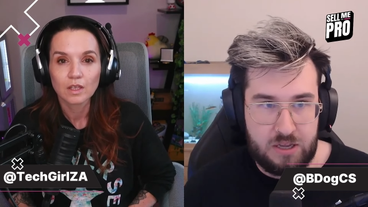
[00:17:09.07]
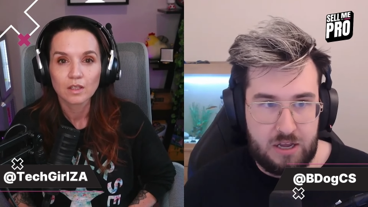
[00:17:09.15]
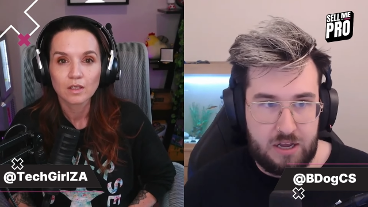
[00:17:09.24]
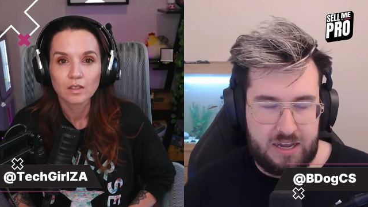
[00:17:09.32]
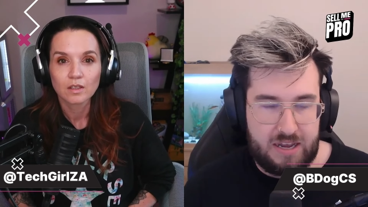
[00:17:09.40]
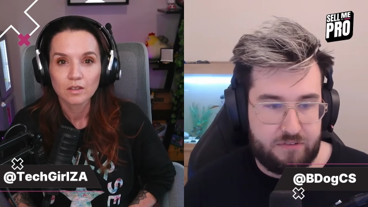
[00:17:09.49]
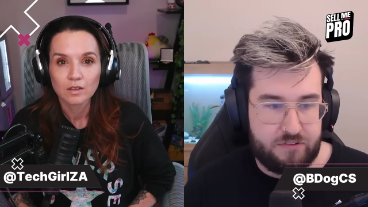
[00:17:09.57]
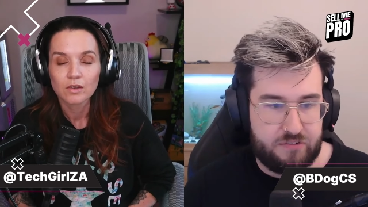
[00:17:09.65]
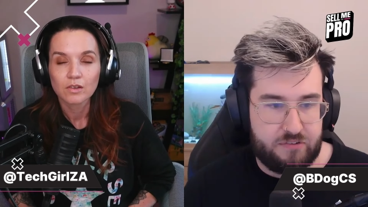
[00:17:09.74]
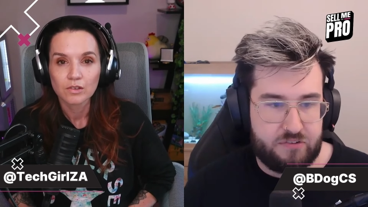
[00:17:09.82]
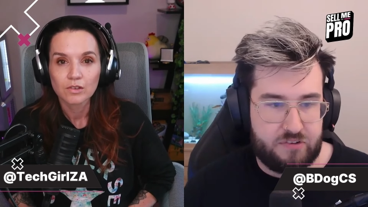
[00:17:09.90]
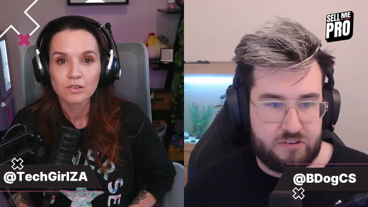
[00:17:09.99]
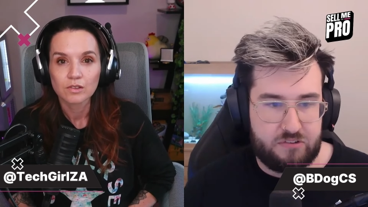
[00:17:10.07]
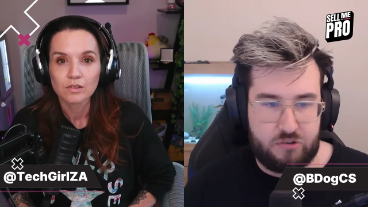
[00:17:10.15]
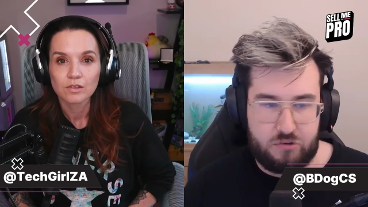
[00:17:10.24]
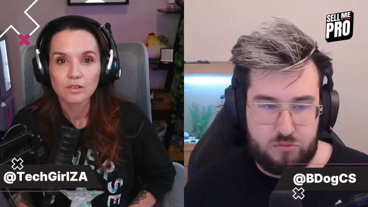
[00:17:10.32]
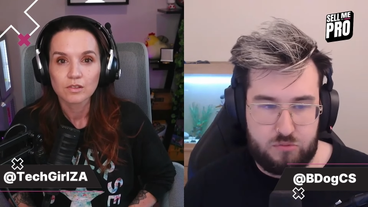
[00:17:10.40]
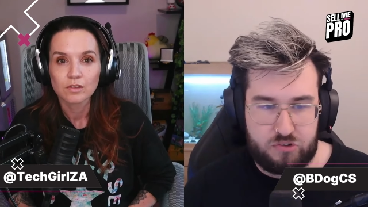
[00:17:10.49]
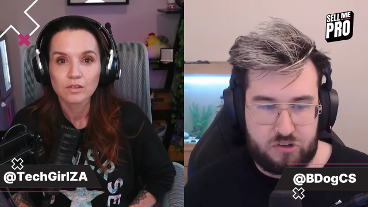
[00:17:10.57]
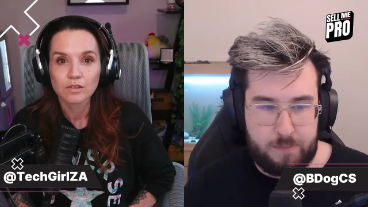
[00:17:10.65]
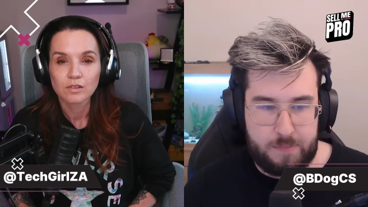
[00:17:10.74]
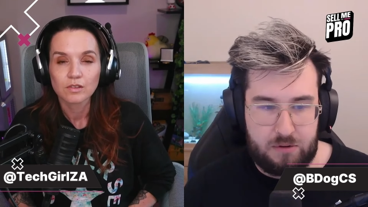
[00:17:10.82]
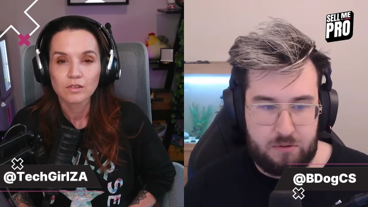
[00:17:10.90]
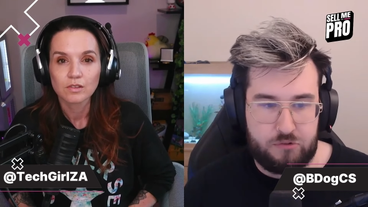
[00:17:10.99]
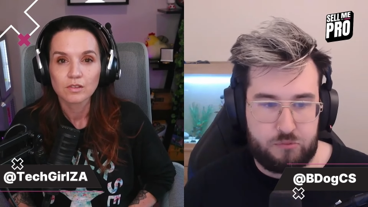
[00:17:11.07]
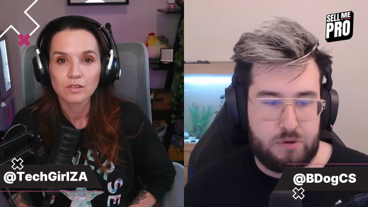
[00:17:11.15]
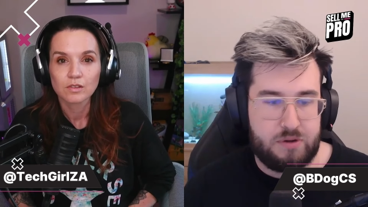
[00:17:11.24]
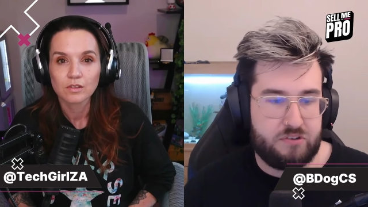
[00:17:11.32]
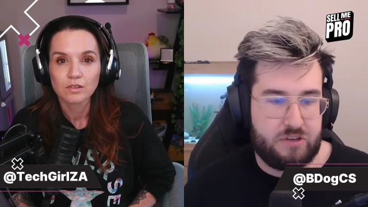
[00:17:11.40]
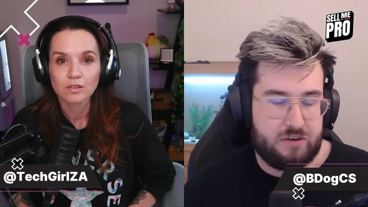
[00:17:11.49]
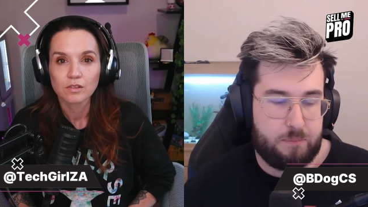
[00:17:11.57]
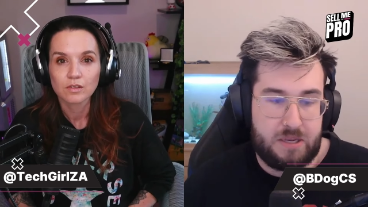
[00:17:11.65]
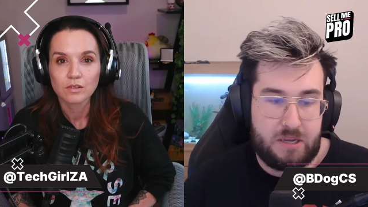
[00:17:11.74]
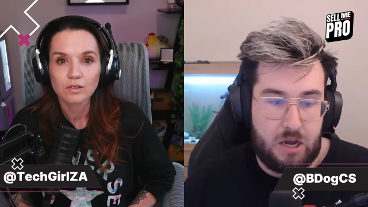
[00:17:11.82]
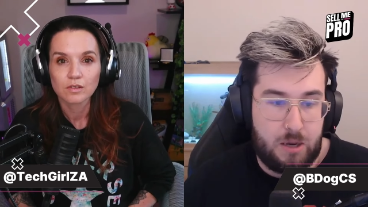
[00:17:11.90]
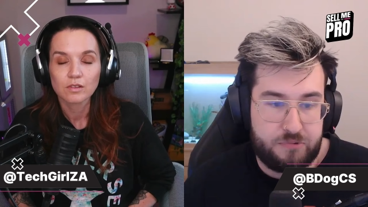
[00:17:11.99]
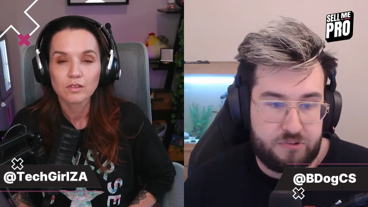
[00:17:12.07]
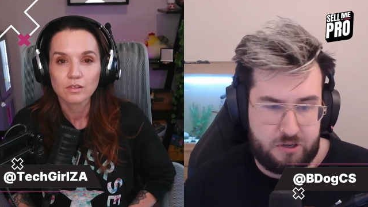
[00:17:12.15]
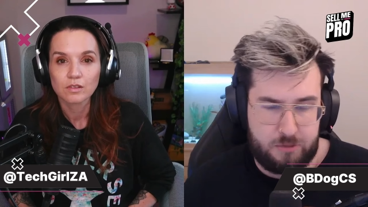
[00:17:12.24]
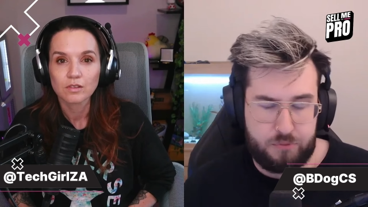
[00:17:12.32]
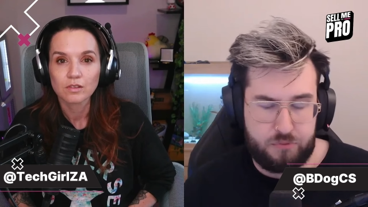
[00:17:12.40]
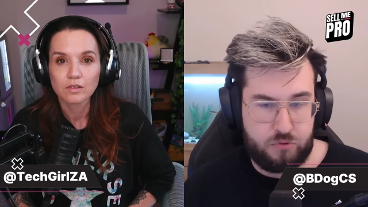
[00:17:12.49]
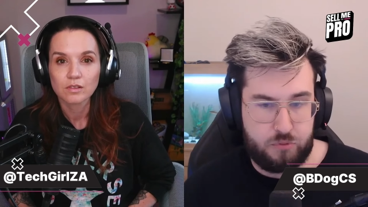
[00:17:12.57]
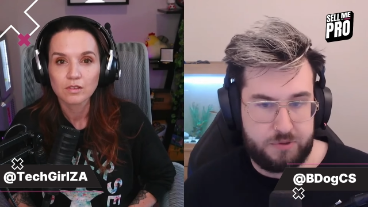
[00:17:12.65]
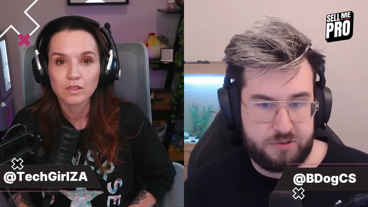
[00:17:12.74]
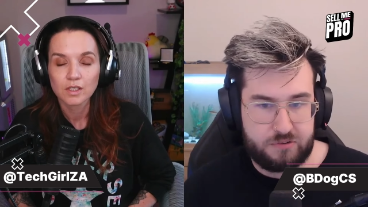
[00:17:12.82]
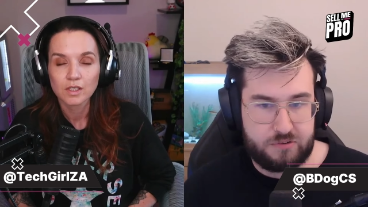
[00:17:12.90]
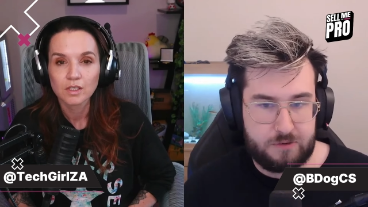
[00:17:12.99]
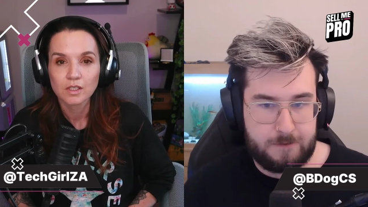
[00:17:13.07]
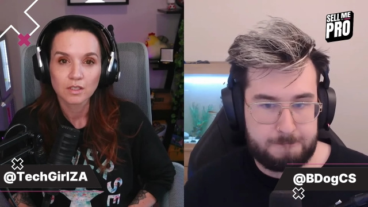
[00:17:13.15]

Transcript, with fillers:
Speaker 1: Ever since CS2's come out as well, he's had a big uptick in performance.